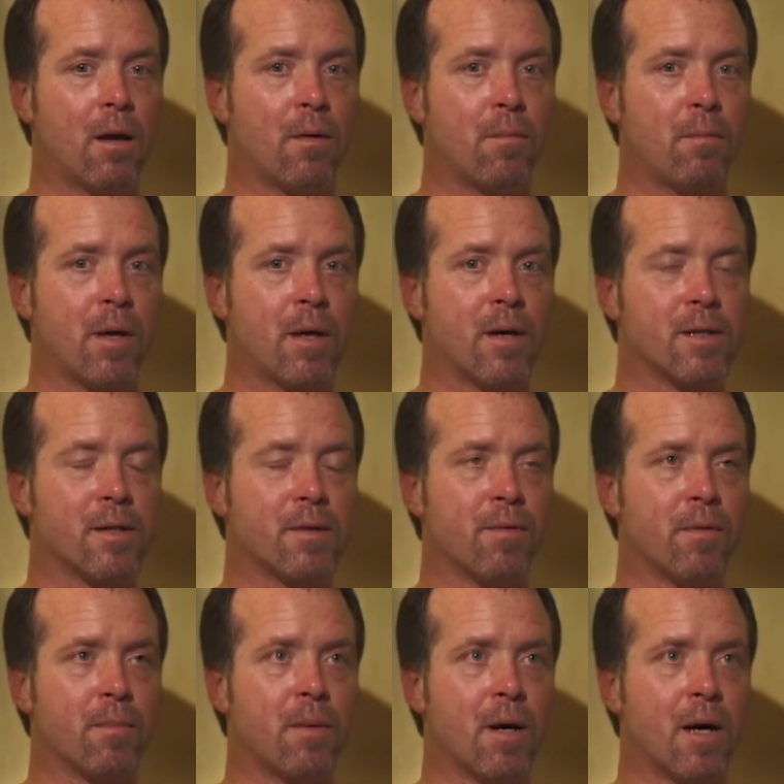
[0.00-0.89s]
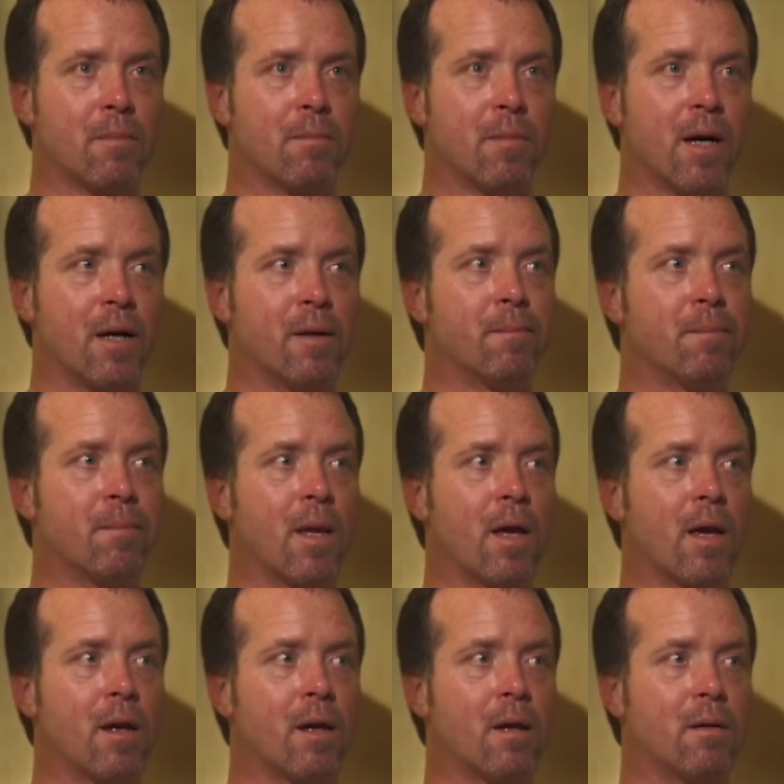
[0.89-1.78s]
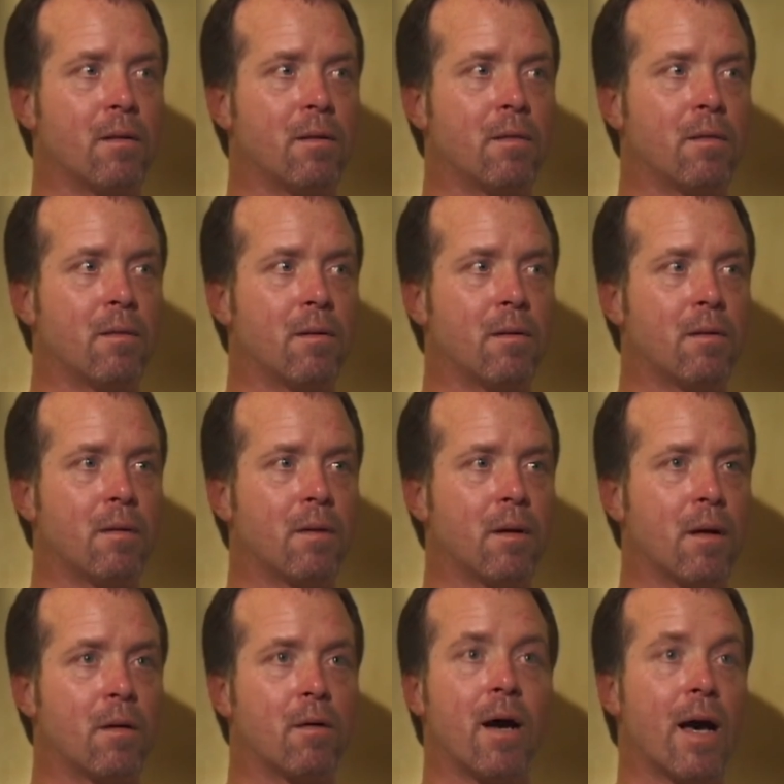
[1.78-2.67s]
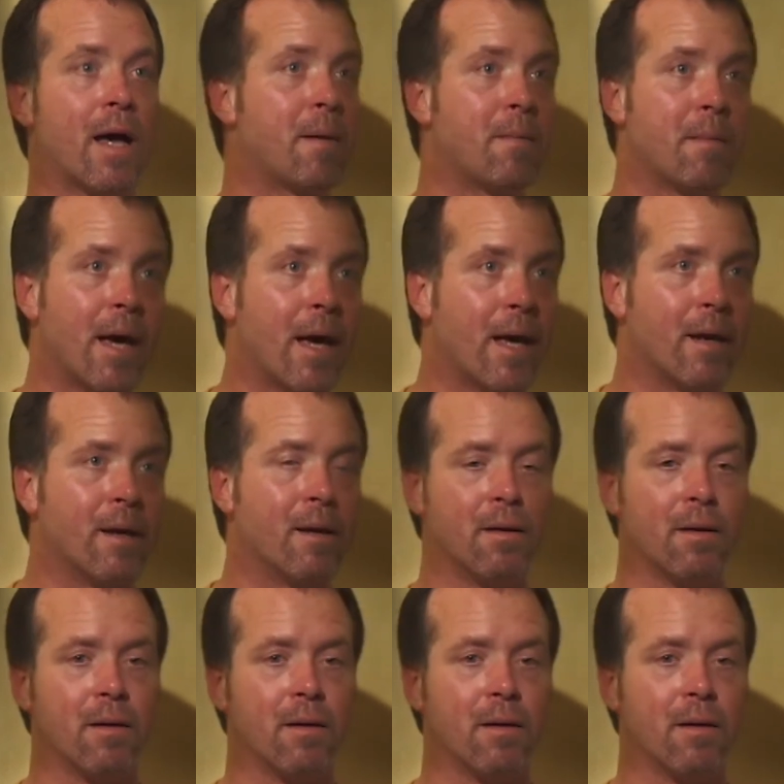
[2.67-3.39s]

because of a bug bite. And I'm glad he made it.